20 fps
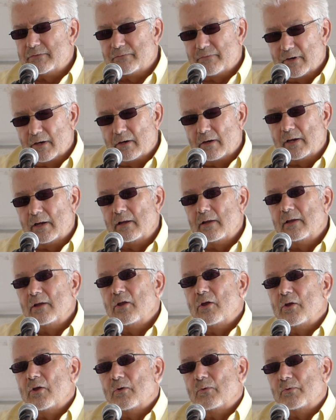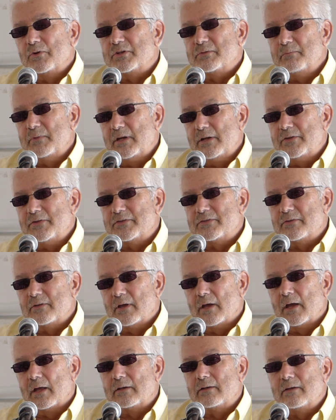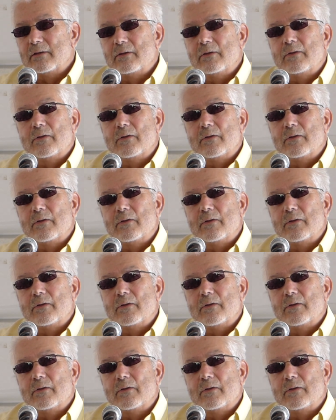Ferry, which means that